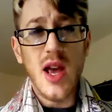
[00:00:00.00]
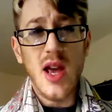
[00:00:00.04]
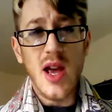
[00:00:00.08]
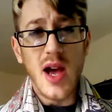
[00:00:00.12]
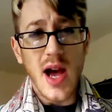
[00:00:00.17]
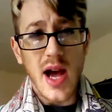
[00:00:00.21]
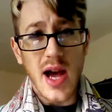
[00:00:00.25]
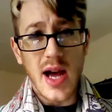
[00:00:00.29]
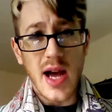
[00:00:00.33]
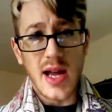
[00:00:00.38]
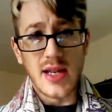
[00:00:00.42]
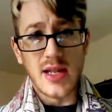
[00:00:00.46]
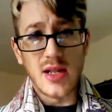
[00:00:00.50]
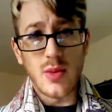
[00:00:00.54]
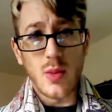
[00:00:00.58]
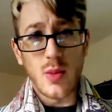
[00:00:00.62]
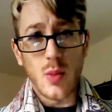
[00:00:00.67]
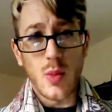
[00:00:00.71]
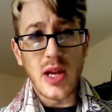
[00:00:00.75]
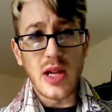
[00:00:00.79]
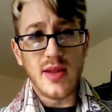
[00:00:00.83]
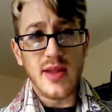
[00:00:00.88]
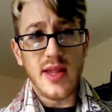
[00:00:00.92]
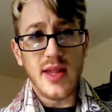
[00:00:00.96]
and
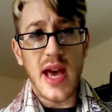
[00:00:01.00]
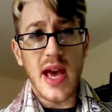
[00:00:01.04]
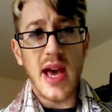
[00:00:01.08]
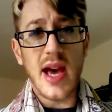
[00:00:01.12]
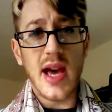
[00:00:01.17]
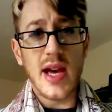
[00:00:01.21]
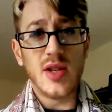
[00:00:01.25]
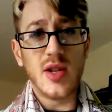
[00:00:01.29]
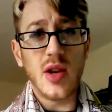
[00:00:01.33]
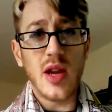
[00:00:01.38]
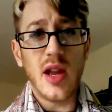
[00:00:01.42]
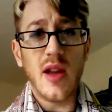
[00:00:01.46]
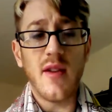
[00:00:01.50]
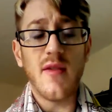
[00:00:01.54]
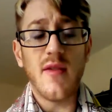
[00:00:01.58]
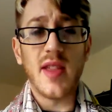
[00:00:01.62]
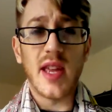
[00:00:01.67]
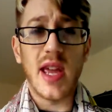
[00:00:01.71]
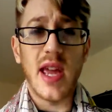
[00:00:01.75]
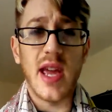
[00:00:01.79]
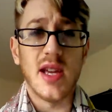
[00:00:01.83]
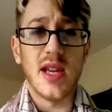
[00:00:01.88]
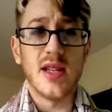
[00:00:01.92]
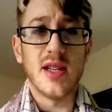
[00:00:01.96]
we're there doing it for the
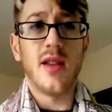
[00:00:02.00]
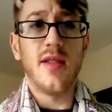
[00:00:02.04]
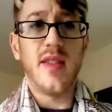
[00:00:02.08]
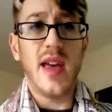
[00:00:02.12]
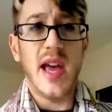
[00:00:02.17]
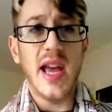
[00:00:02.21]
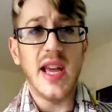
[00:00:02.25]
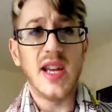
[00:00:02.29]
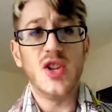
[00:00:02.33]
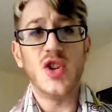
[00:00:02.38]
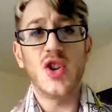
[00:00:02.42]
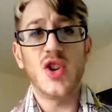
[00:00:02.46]
kids, so they're aged